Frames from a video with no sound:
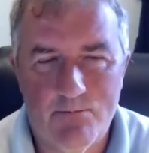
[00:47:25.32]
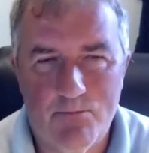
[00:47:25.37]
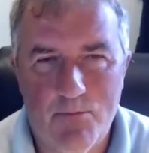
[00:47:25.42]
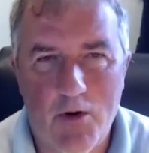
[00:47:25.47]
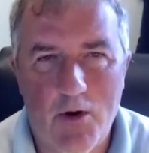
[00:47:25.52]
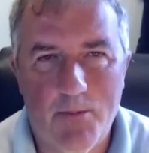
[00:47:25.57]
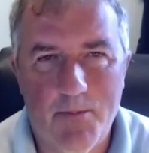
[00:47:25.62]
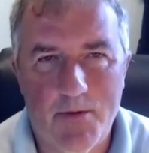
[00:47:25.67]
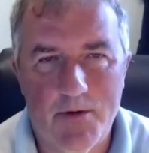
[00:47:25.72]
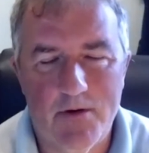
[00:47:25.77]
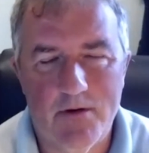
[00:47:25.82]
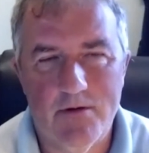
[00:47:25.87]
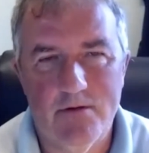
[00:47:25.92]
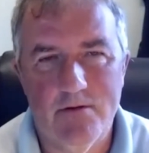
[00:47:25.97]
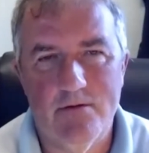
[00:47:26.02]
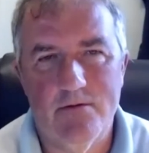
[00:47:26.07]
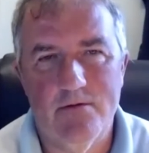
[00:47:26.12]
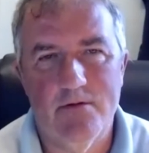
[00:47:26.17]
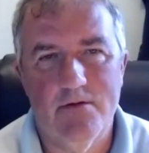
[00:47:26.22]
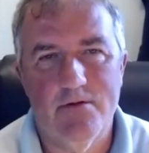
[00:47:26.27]
Popper
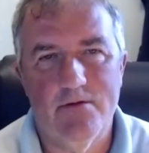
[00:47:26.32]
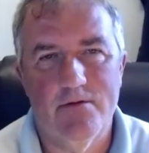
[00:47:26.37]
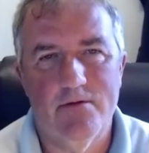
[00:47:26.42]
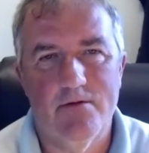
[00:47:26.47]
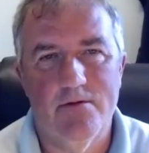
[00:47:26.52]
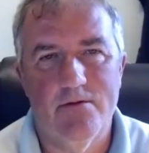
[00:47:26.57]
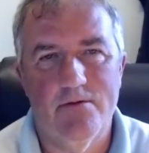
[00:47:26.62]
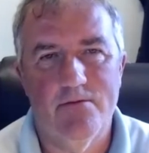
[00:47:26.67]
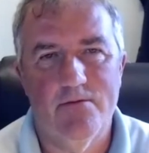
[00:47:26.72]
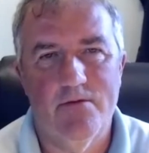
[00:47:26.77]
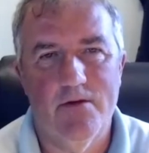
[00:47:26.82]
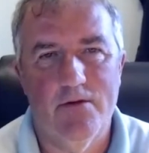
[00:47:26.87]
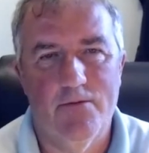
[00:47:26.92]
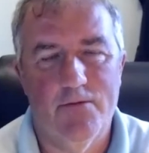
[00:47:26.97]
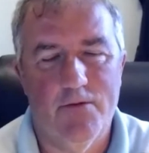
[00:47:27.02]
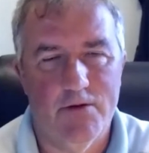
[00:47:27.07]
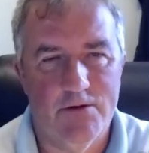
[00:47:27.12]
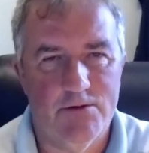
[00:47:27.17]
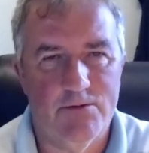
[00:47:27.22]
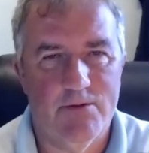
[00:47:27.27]
who
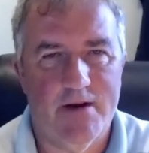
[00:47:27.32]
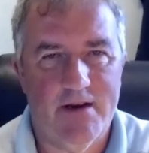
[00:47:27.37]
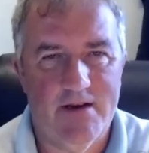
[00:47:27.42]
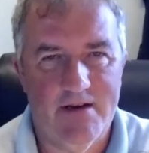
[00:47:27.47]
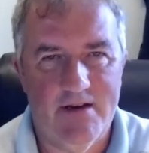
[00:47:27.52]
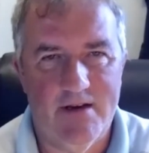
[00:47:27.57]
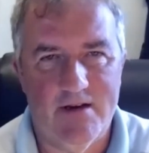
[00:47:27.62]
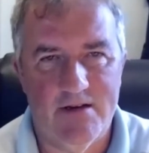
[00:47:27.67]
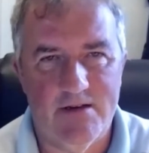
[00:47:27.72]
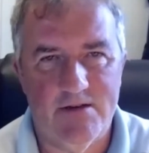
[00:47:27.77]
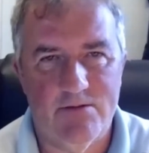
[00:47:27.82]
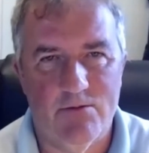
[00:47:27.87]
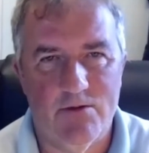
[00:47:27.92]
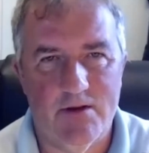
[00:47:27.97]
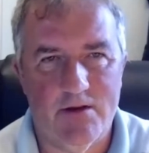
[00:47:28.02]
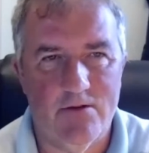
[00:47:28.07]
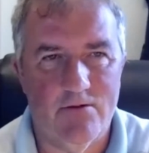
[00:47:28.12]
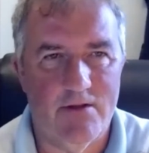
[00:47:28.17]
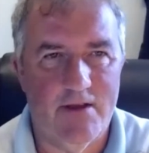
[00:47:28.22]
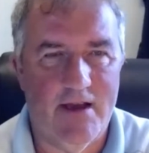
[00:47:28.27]
first recognized what
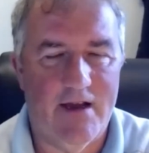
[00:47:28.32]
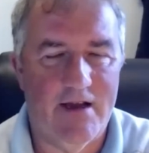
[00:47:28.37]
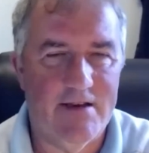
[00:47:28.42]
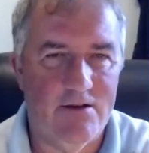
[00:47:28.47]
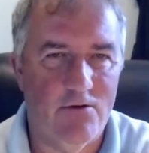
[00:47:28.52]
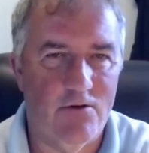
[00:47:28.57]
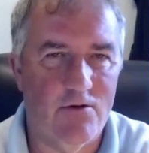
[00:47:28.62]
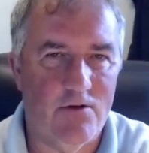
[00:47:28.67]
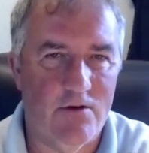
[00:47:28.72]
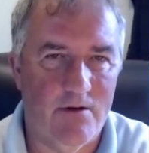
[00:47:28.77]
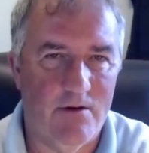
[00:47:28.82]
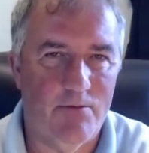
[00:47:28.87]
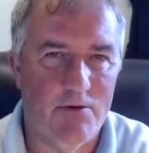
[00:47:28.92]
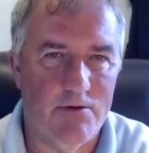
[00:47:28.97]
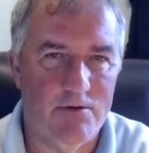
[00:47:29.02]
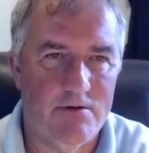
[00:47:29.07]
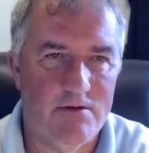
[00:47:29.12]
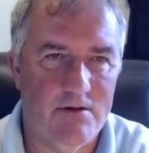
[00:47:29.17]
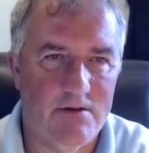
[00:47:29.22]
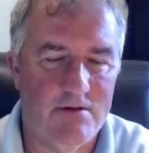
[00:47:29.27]
they call the ad hoc
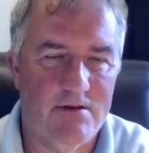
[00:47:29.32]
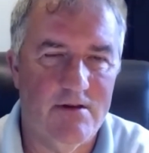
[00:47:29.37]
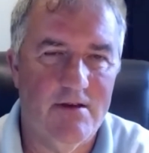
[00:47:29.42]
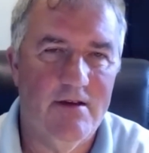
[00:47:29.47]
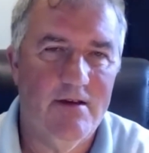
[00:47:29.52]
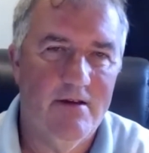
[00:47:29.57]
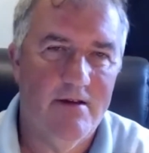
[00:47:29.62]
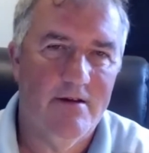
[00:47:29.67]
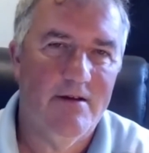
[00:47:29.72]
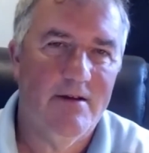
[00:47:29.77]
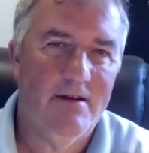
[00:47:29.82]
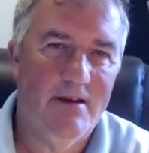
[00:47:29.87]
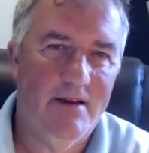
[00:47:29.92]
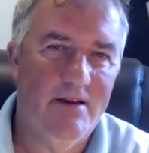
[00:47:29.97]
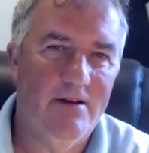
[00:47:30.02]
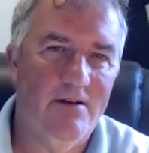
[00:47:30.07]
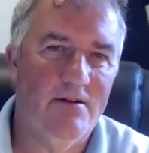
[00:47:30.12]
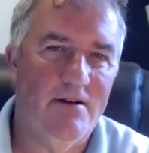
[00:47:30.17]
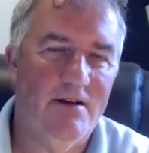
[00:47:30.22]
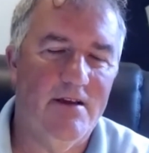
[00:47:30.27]
hypothesis.
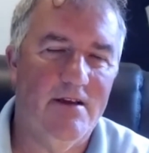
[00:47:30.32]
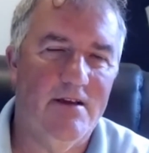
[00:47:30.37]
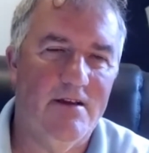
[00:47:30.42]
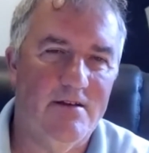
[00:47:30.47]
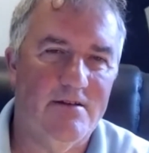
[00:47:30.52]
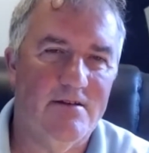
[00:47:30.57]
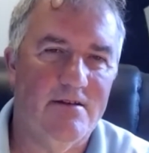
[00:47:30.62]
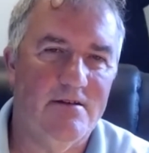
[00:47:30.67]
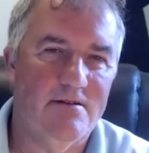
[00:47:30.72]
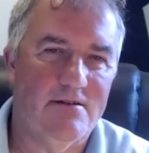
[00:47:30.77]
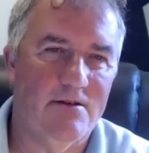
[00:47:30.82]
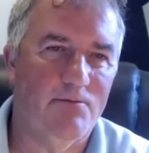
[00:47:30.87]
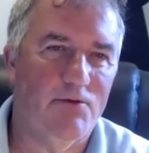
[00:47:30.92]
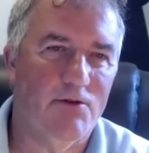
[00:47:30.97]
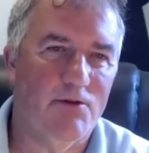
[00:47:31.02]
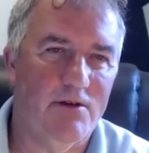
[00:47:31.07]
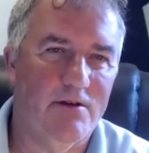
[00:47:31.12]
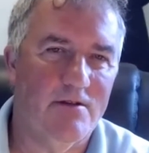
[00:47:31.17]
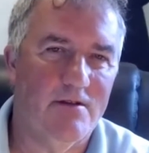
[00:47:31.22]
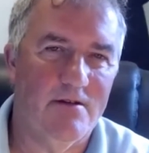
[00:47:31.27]
Here is
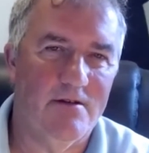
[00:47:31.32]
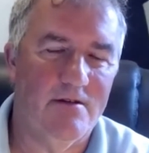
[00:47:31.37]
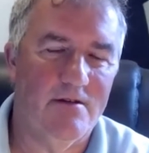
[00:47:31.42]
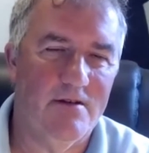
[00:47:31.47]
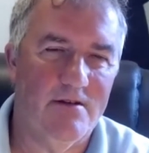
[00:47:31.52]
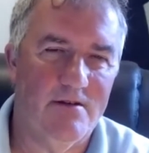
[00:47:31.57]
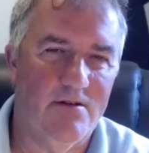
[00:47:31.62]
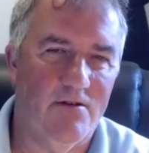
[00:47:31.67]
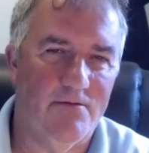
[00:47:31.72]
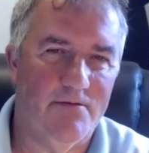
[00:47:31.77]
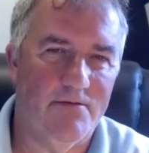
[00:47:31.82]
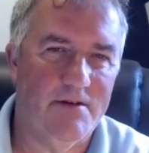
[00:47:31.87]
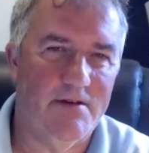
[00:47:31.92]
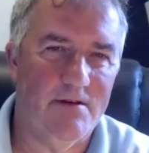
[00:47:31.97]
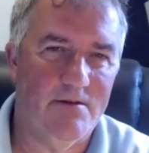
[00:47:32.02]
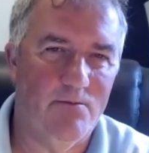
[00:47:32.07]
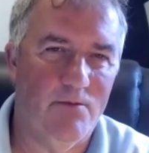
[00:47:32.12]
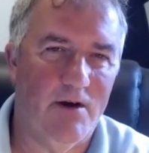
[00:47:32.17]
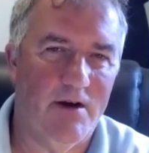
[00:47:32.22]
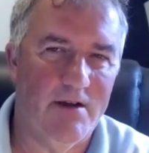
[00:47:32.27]
something that is not
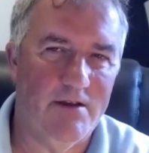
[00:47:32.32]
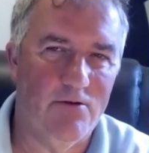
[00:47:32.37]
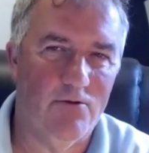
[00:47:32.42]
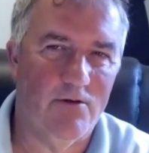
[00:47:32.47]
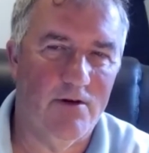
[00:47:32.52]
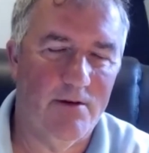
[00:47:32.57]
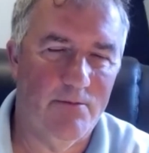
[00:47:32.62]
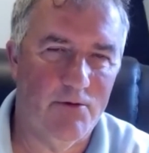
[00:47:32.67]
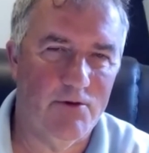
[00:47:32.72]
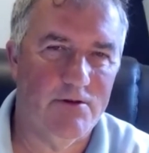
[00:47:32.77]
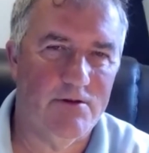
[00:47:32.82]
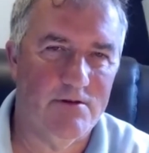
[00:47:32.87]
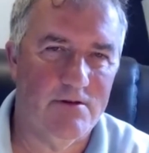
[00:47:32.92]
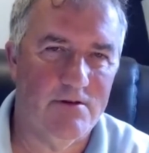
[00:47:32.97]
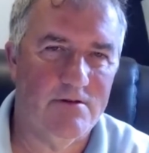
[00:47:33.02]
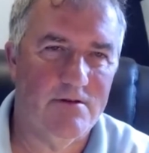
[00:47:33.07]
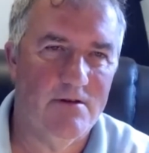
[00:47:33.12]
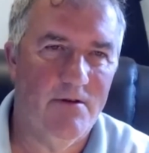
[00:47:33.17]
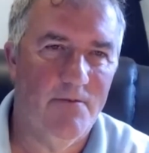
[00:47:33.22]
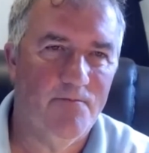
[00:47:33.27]
fitted by your
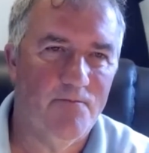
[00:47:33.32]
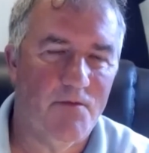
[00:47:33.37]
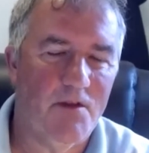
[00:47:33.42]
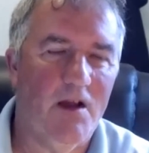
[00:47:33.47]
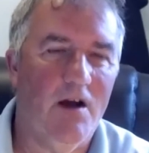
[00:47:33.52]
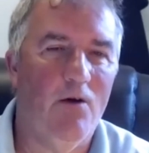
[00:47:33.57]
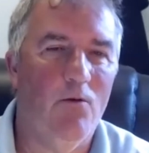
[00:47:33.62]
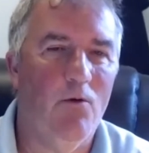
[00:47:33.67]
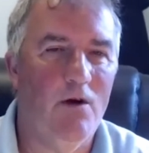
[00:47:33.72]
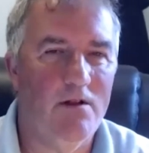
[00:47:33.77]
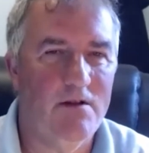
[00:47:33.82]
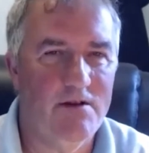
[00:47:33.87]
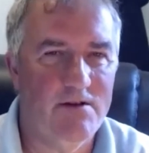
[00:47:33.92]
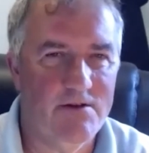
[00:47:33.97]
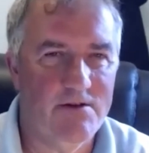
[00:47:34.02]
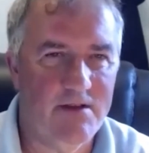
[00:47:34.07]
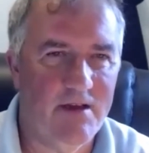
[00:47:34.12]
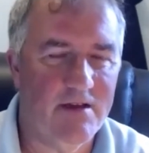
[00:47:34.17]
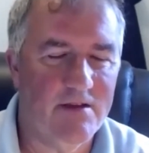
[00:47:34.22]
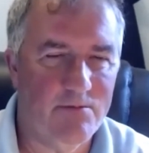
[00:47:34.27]
hypothesis. Oh, well,
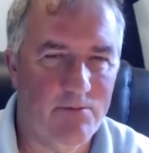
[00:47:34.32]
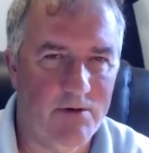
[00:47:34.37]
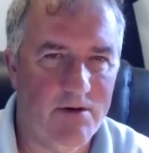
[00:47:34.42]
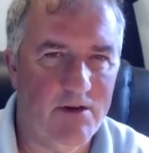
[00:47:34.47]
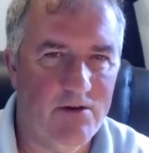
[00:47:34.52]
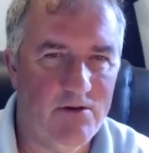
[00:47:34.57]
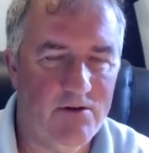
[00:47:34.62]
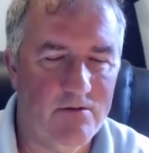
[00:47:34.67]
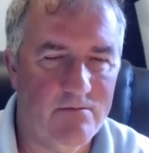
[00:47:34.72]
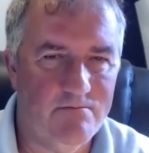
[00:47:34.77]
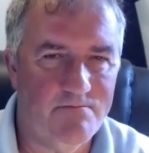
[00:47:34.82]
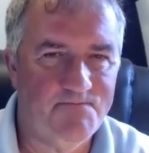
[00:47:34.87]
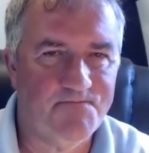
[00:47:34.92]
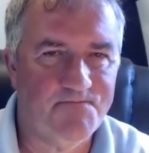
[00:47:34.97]
here's the explanation.